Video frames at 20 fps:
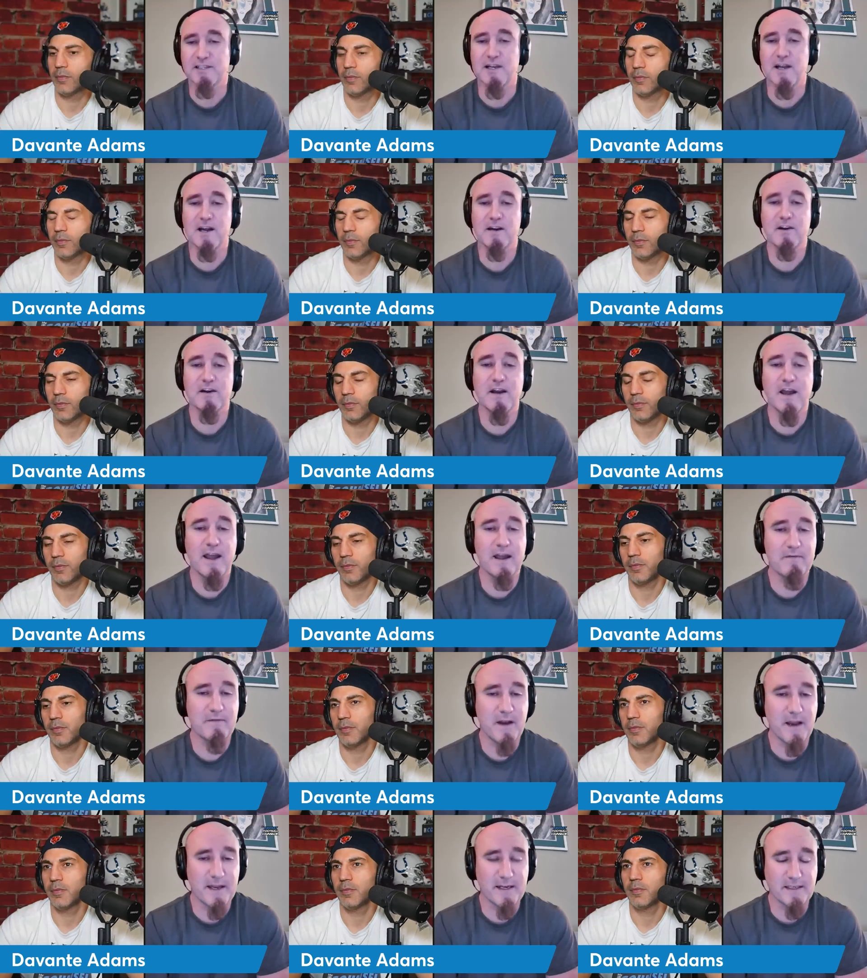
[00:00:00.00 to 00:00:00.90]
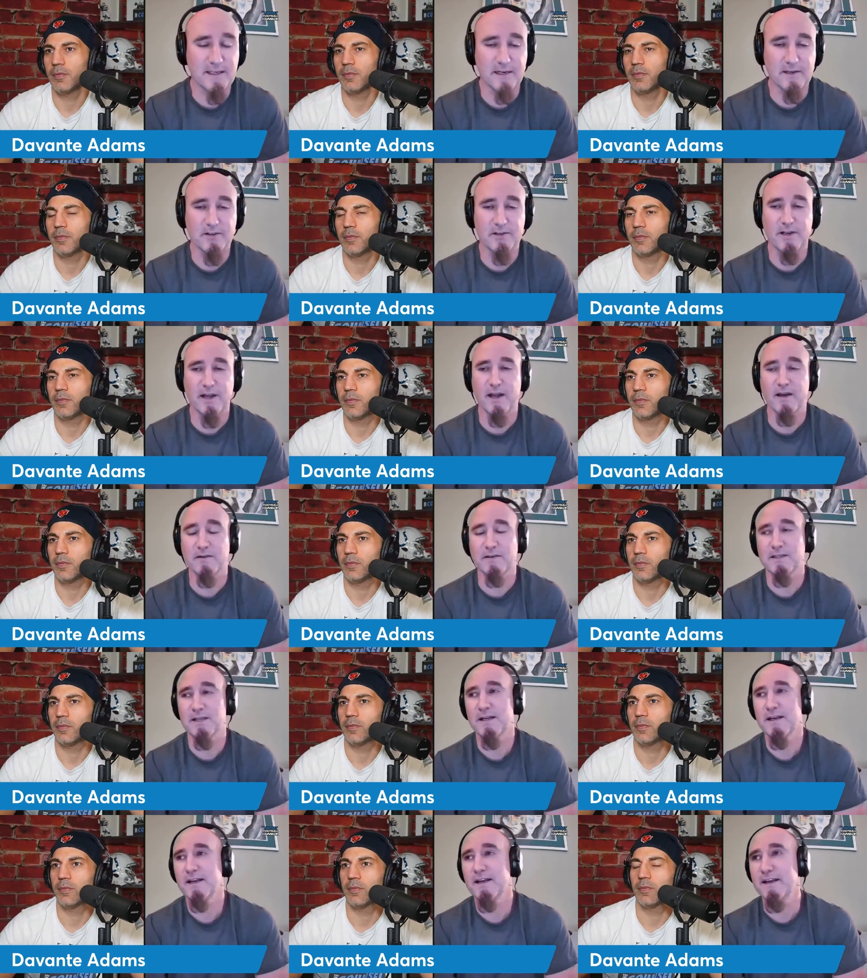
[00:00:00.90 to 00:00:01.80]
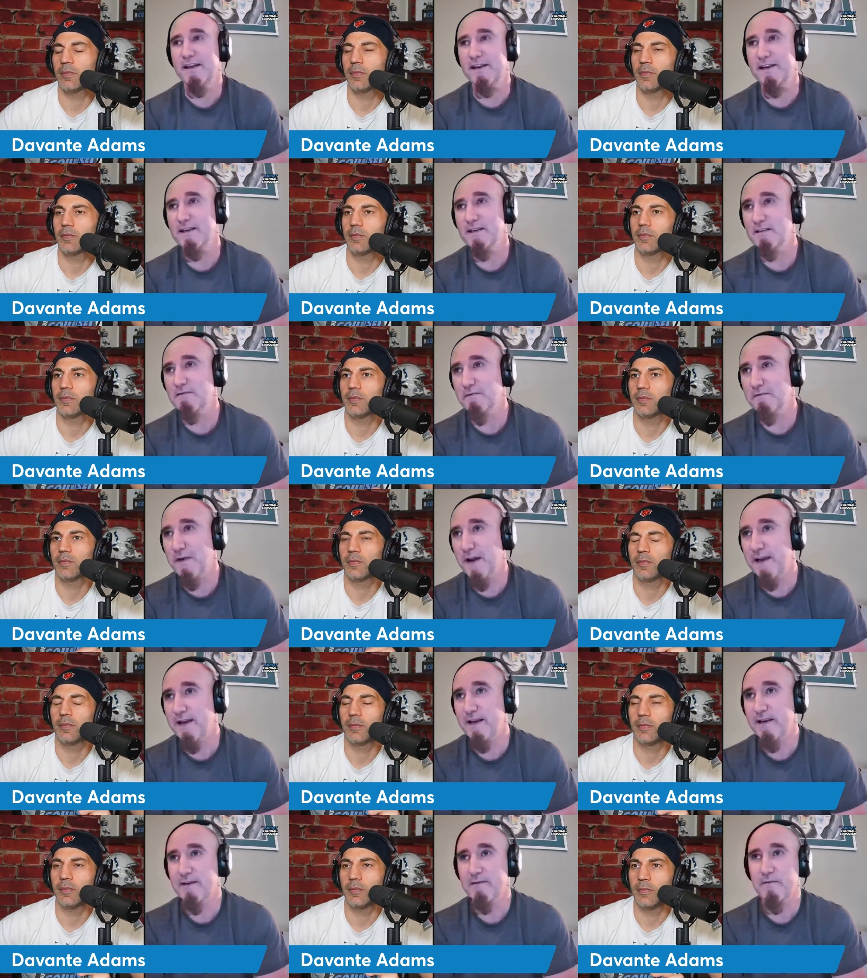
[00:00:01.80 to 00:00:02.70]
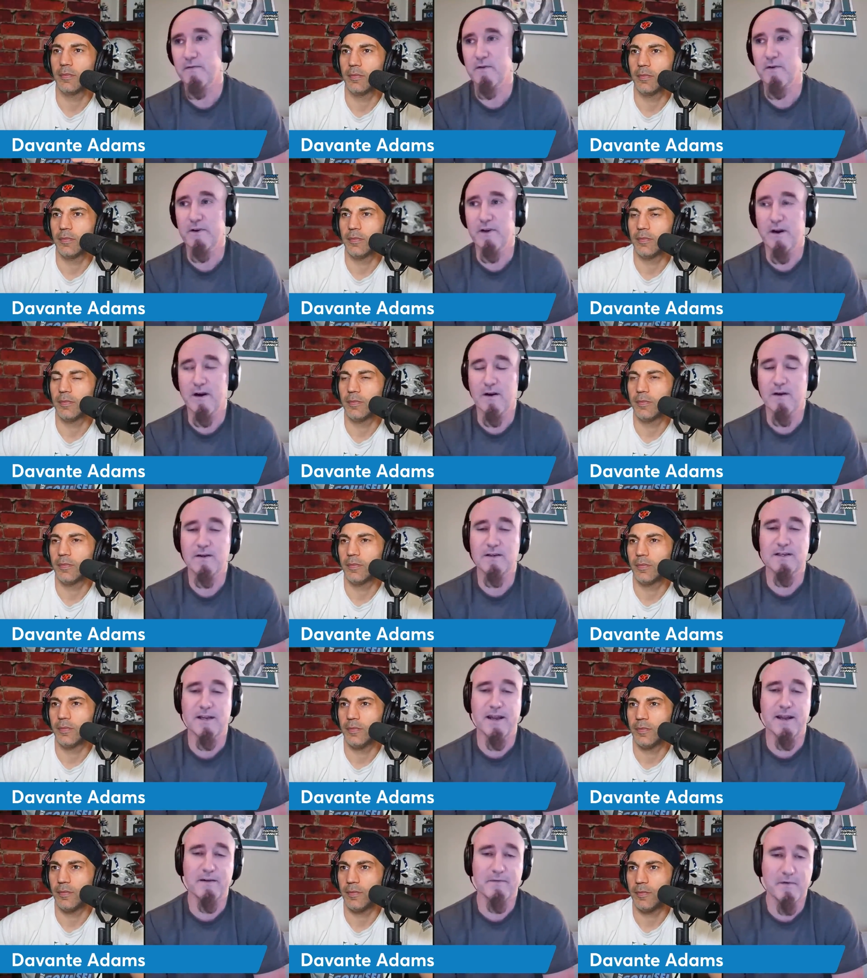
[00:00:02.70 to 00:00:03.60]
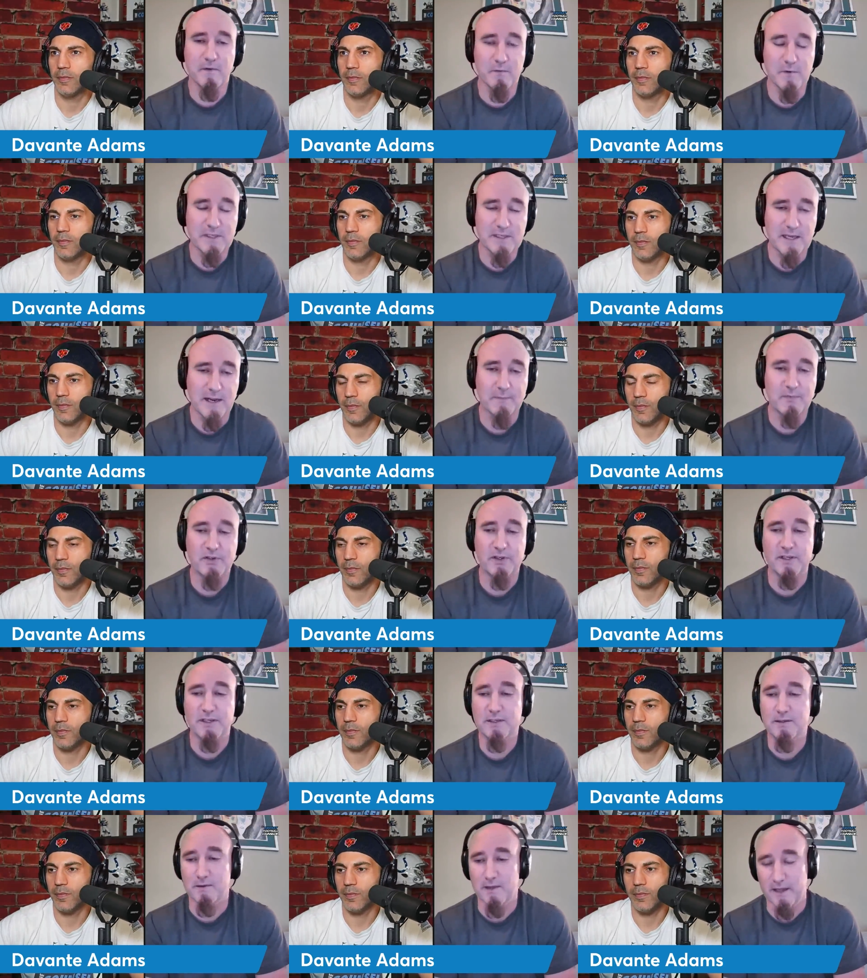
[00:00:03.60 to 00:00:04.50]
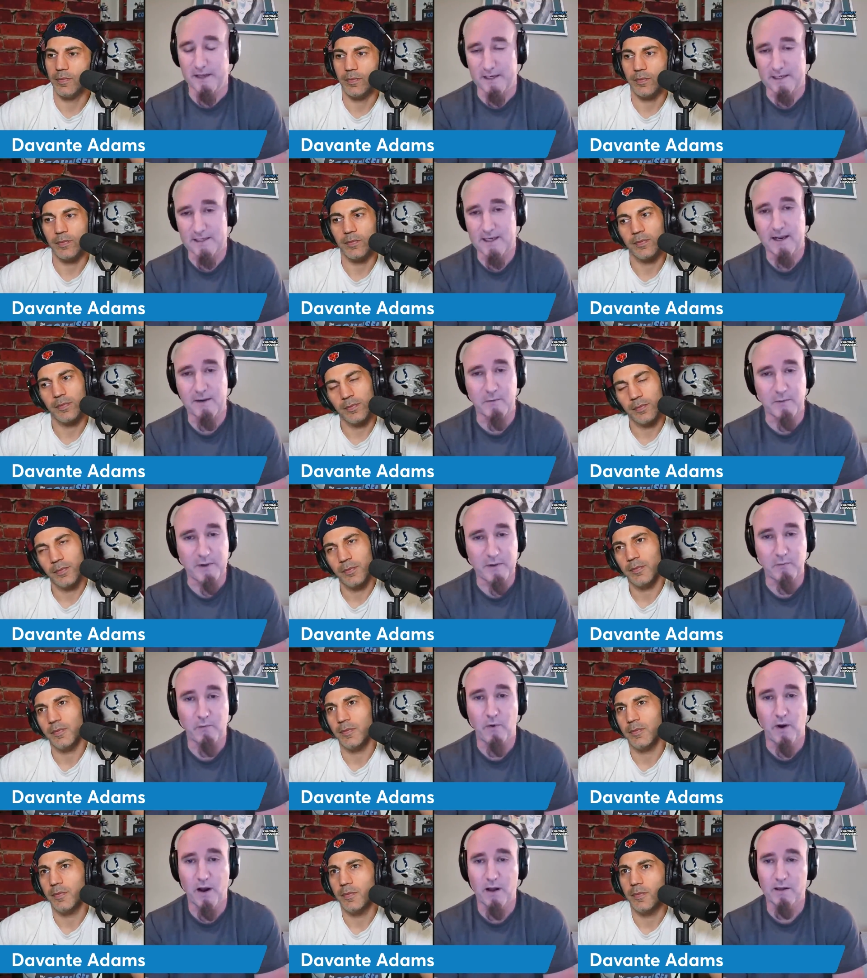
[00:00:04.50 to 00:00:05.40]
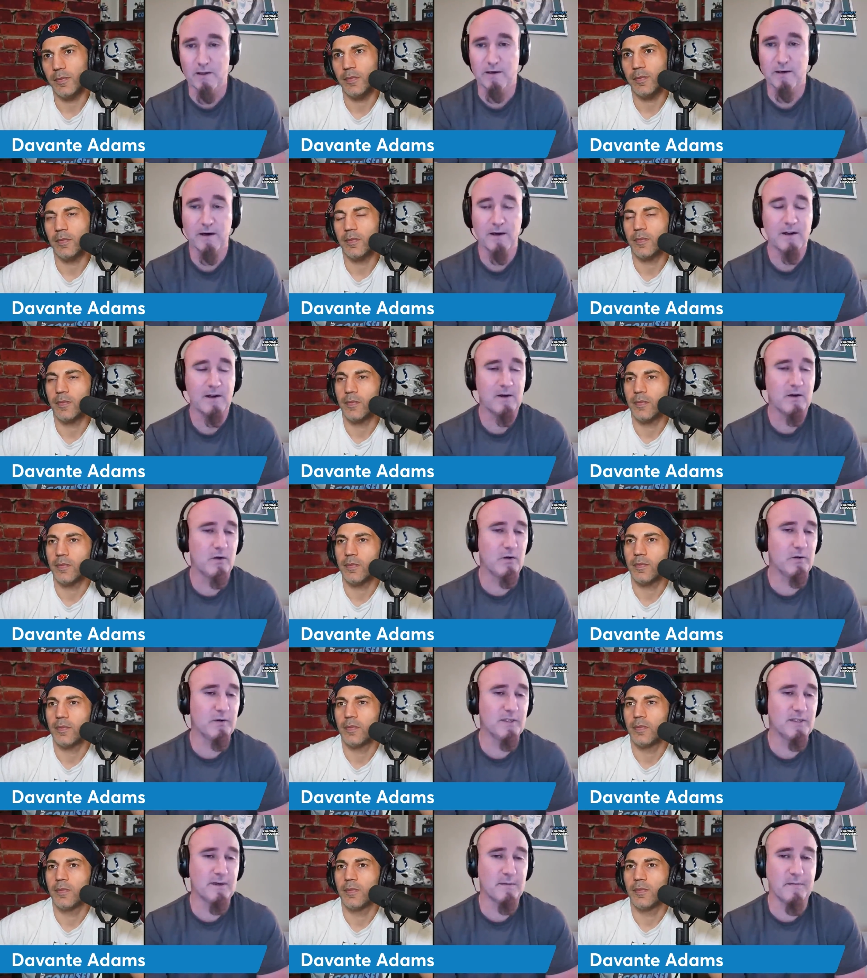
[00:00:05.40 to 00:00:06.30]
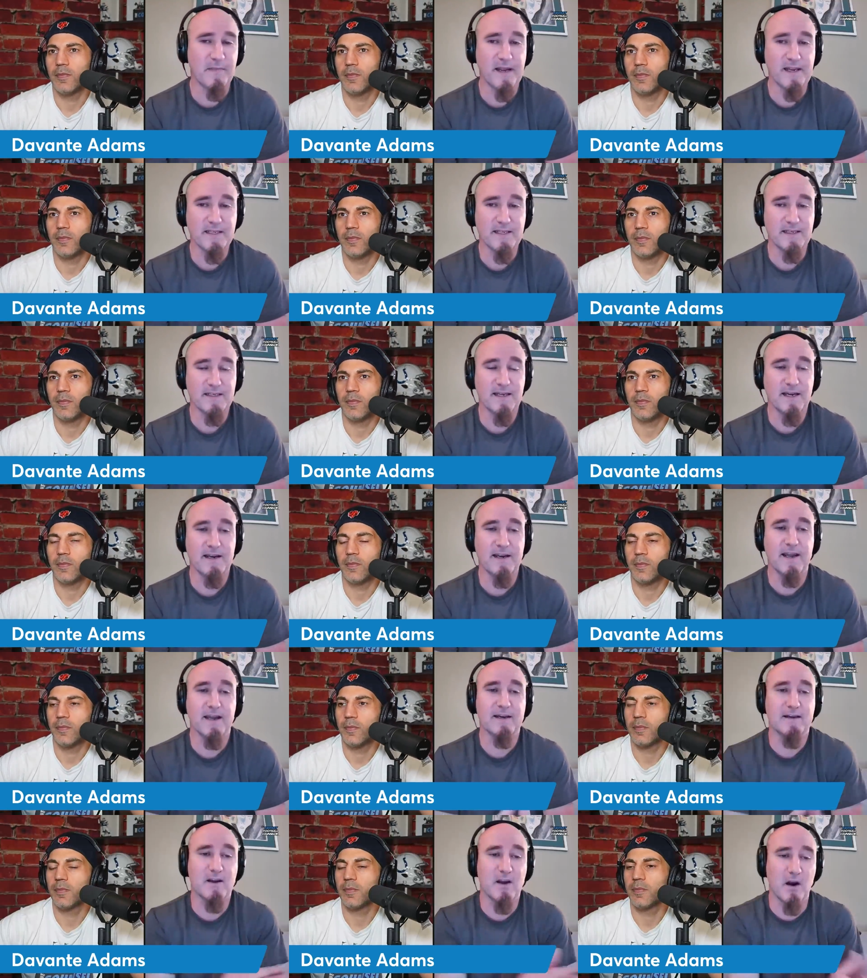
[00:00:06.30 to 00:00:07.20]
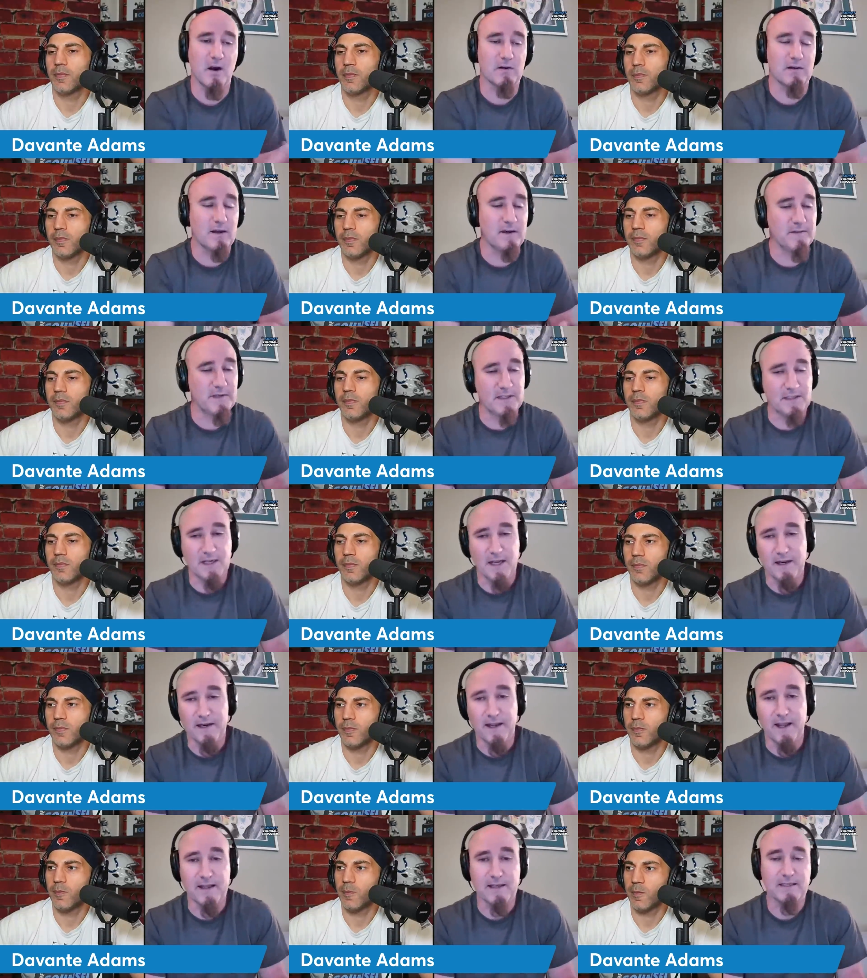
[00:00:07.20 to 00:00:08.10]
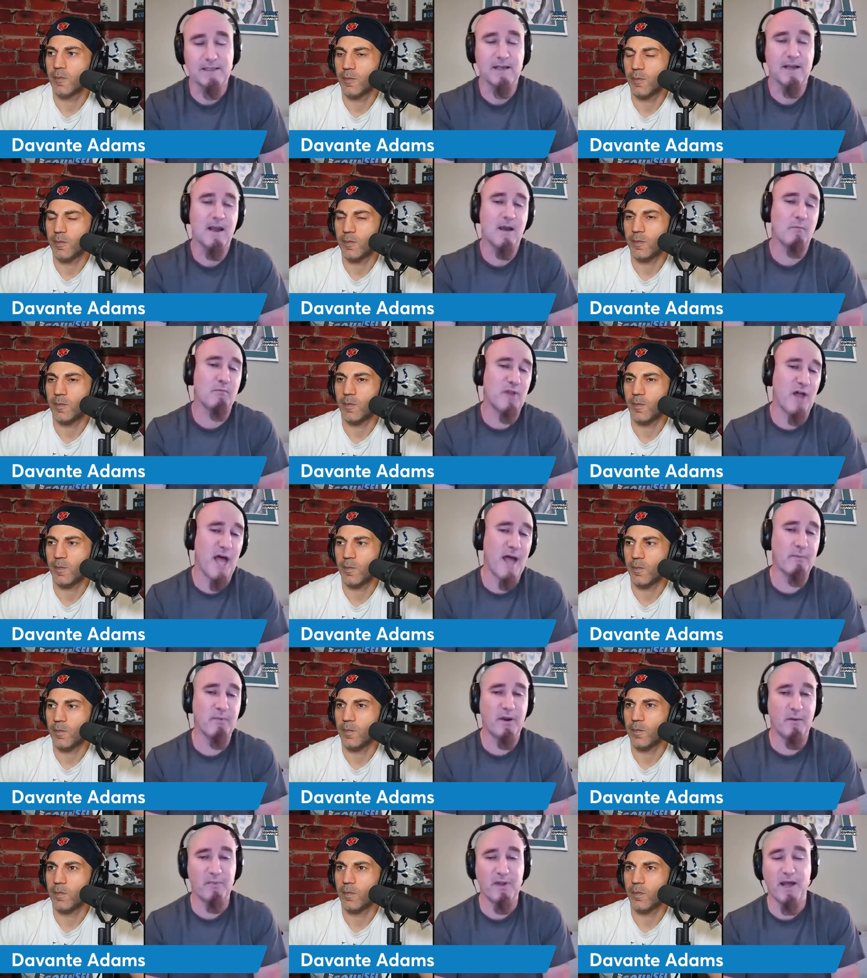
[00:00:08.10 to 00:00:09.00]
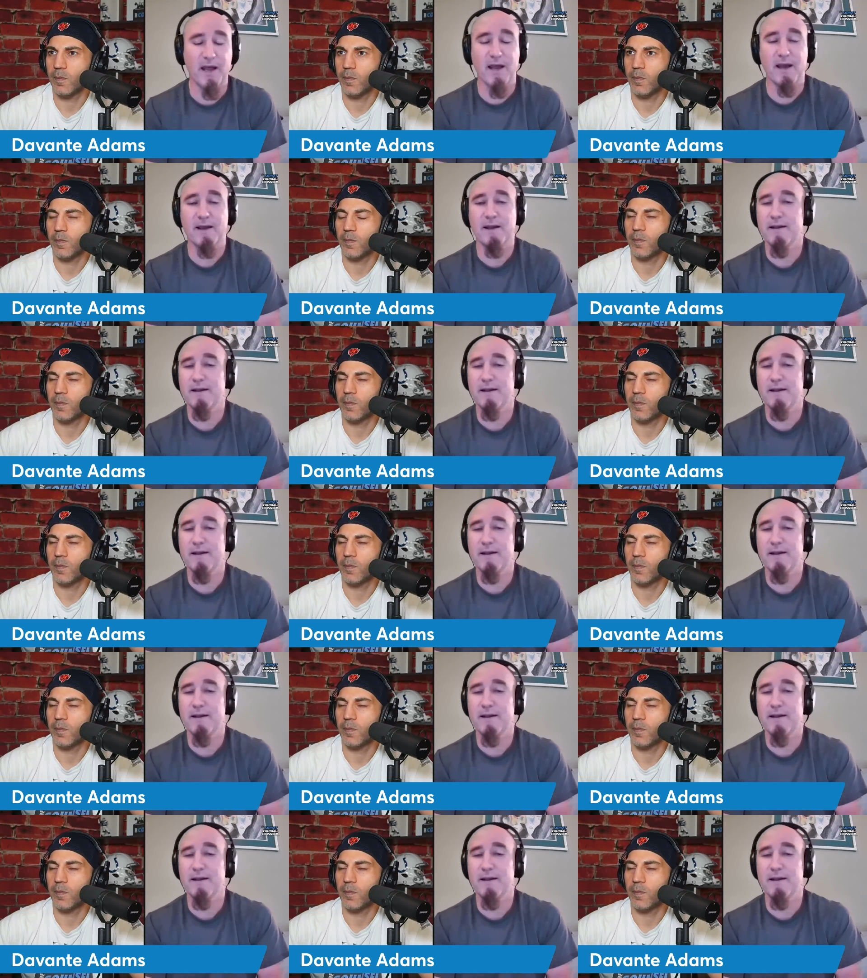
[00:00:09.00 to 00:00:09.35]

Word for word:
Speaker 1: not going to have high touchdowns. He is fighting for yards and for receptions, like I say, with Waller, who is an amazing tight end. Carr loves his tight ends, blah, blah, blah.